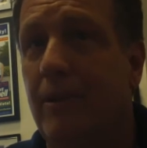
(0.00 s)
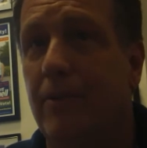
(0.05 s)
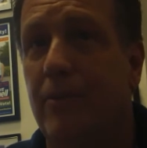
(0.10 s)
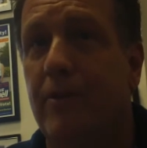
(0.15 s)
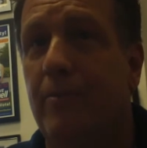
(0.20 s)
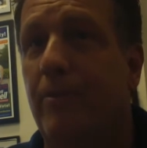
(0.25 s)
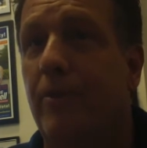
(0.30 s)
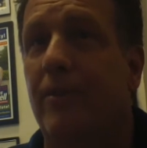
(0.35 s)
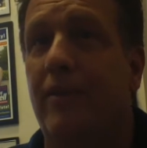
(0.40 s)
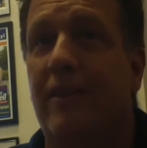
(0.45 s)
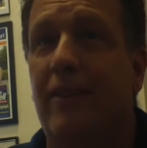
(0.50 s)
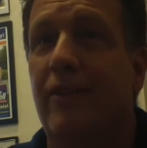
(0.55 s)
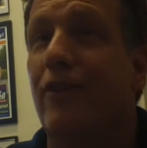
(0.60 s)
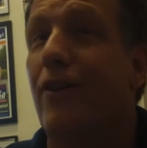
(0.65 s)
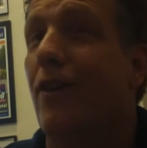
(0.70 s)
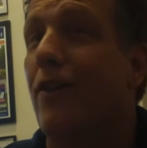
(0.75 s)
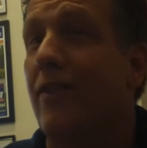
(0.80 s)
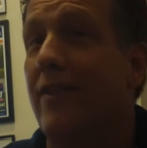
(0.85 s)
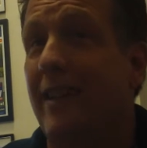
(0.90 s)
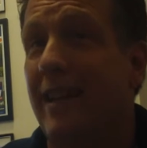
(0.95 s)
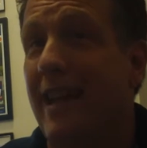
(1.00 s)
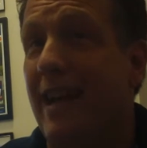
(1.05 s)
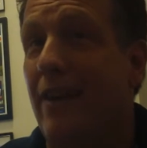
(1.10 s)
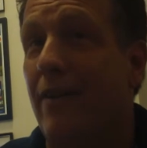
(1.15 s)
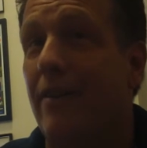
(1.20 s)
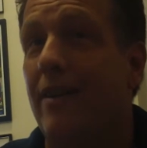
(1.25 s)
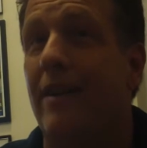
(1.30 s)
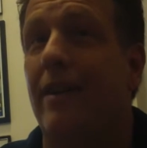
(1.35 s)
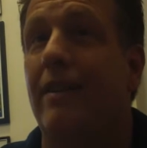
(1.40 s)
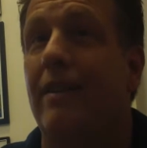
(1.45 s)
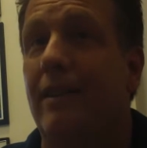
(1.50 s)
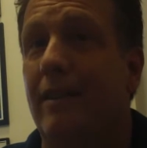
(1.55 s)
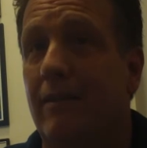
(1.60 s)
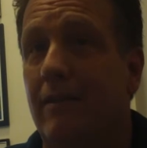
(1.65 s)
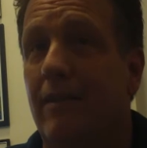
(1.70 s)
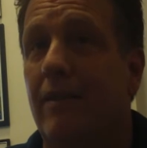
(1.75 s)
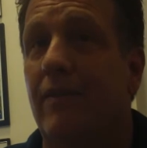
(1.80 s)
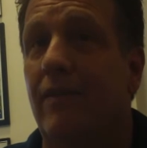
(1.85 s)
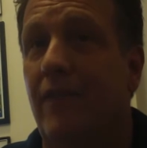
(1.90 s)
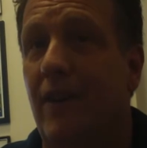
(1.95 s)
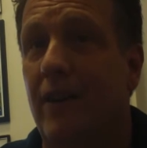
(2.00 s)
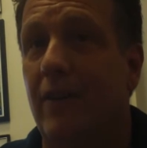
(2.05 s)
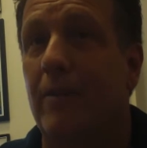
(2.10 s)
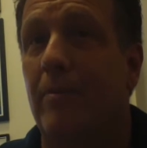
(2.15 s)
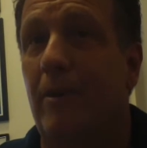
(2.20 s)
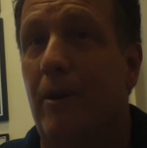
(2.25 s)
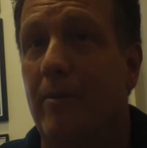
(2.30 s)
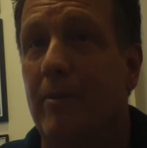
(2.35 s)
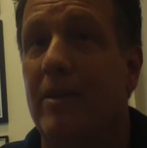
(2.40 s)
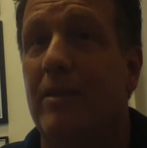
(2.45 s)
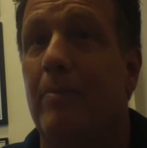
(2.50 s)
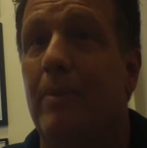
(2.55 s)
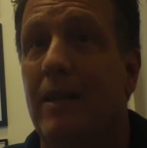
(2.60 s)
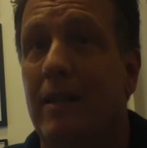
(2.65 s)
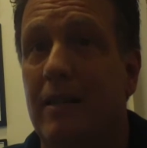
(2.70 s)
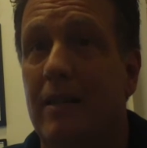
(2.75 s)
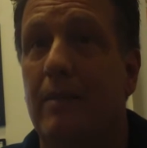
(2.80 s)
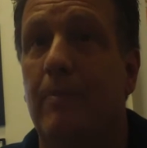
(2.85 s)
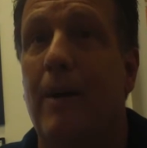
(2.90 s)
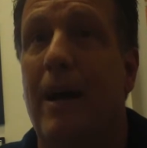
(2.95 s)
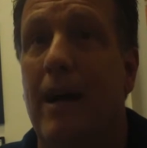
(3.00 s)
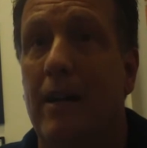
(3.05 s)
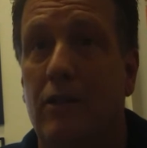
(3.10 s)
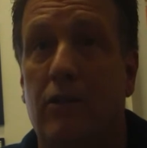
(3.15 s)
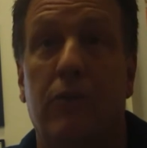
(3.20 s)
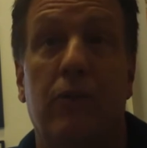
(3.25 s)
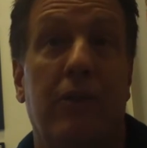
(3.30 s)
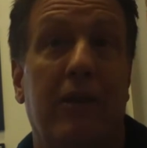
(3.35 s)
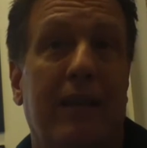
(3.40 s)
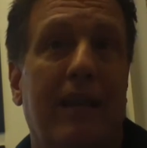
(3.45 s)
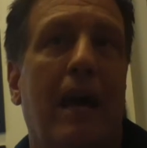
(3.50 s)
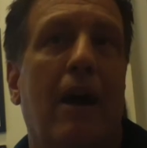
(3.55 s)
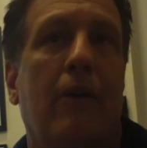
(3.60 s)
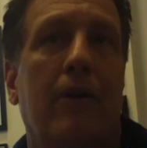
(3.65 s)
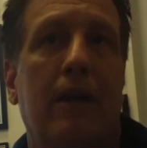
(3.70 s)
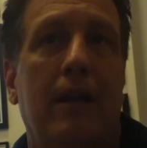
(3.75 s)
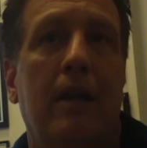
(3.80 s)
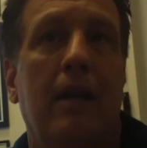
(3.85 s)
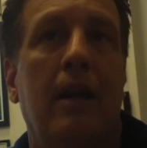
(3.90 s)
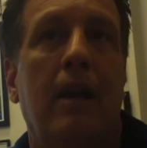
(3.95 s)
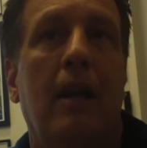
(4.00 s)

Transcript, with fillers: Petersburg, they're calling the county, and the, the fire department's being dispatched through the county